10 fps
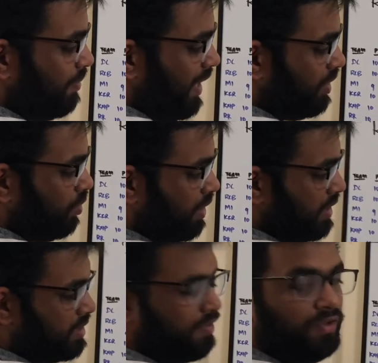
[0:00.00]
back to
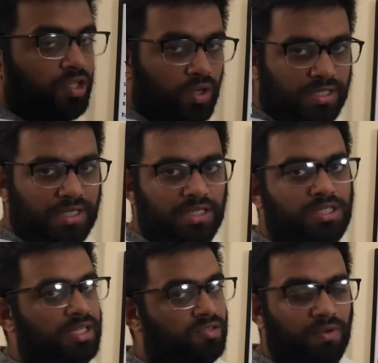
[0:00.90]
us with your
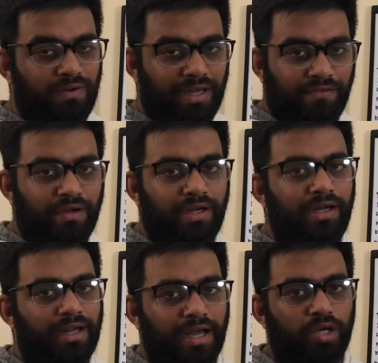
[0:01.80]
suggestions. We will definitely
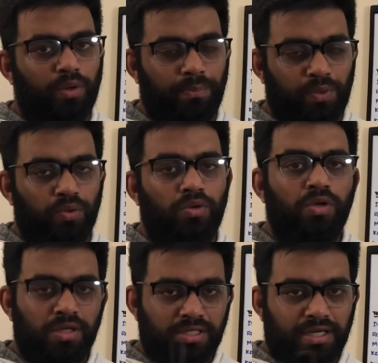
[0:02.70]
try to improve.
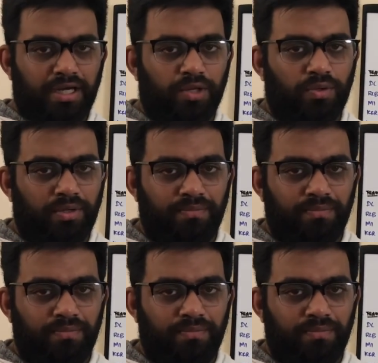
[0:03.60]
Stay tuned.